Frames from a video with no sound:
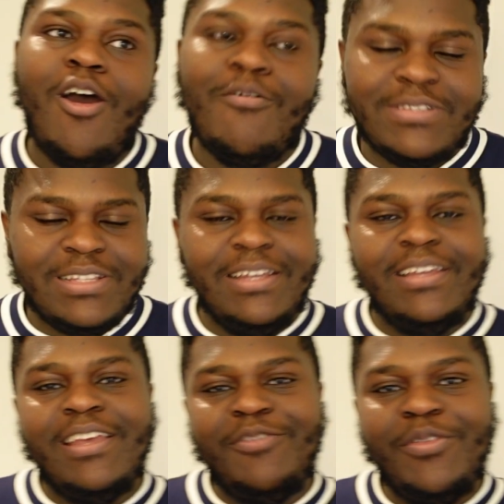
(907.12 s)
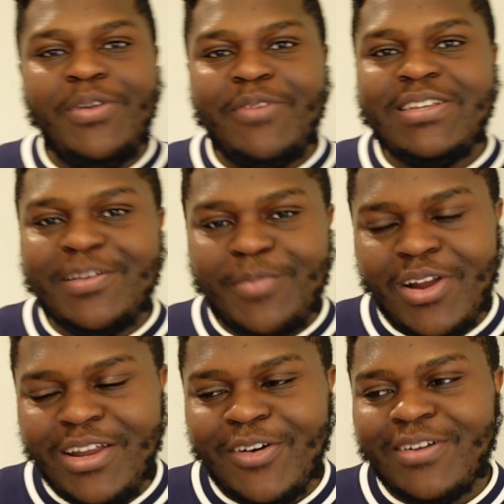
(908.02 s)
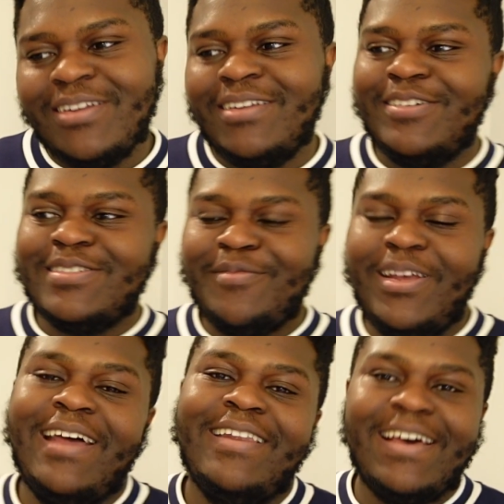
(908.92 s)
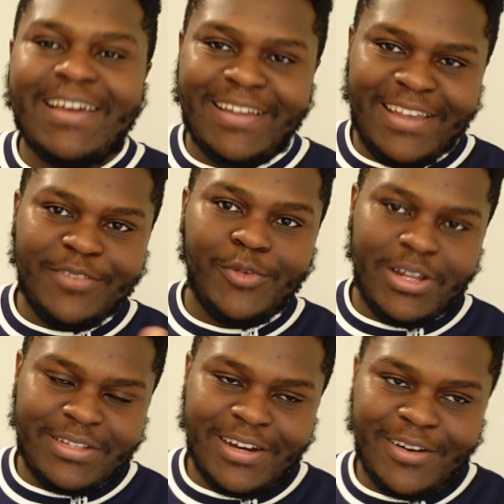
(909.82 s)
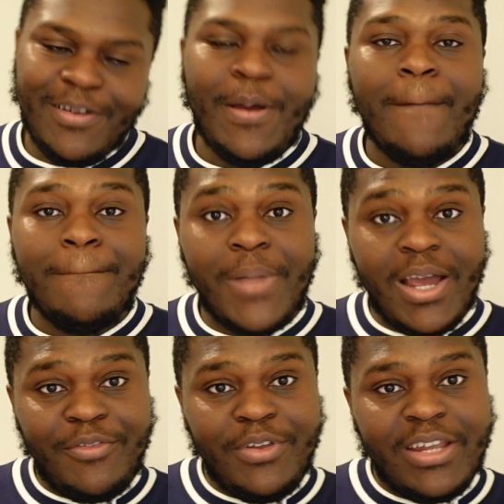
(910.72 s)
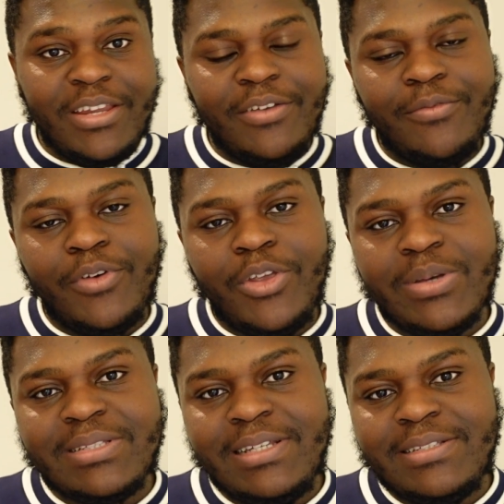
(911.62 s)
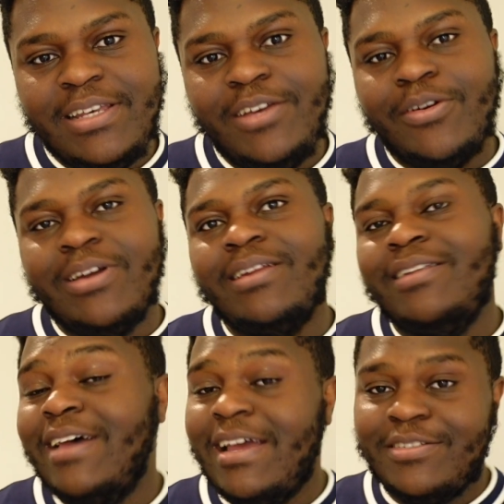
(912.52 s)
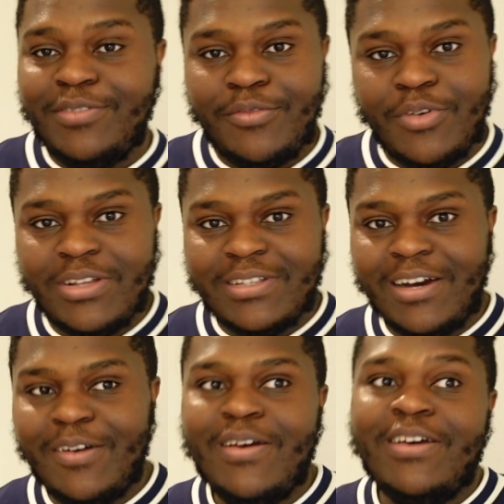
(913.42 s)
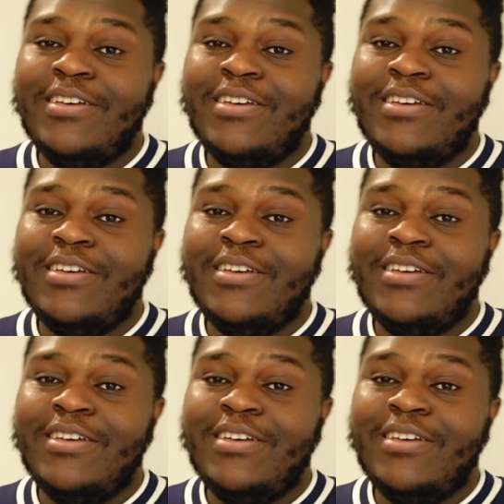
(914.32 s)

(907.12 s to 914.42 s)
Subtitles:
Obviously, if you invest in Polygon or something like that, that is volatile. But if you did for USDC coin, that is not volatile.